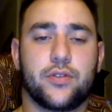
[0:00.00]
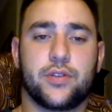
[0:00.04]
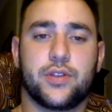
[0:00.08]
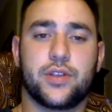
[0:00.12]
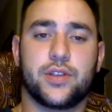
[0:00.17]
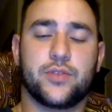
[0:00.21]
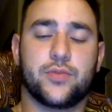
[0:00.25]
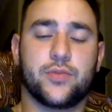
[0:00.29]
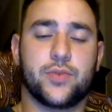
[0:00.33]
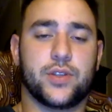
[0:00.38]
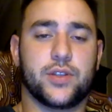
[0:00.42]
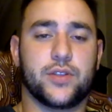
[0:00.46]

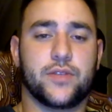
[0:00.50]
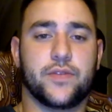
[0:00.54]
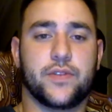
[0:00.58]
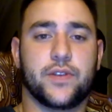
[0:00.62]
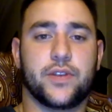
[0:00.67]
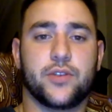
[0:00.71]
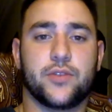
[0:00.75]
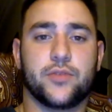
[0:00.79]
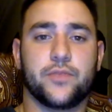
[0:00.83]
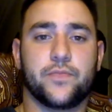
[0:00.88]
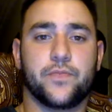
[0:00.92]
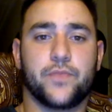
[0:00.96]
this week's
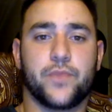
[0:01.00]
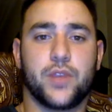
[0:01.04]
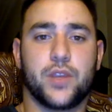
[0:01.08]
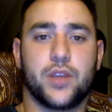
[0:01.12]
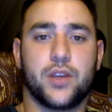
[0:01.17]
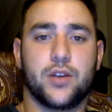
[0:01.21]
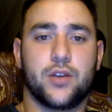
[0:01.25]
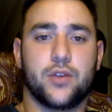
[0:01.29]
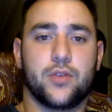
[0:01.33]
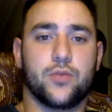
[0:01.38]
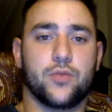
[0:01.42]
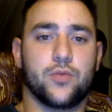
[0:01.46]
film,
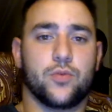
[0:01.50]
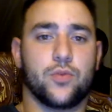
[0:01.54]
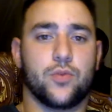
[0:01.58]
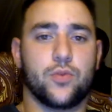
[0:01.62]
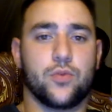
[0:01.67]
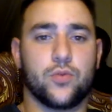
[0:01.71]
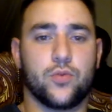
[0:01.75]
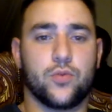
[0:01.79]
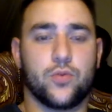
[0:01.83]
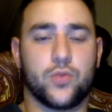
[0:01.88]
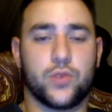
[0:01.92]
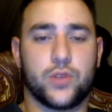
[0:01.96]

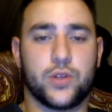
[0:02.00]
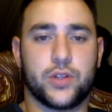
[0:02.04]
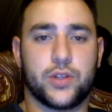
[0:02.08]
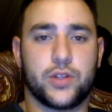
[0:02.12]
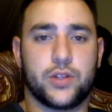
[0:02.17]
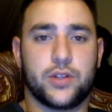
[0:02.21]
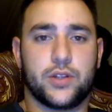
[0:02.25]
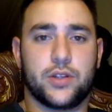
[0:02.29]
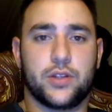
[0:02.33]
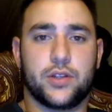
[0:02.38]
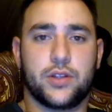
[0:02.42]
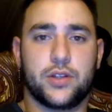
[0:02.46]
Rogue One,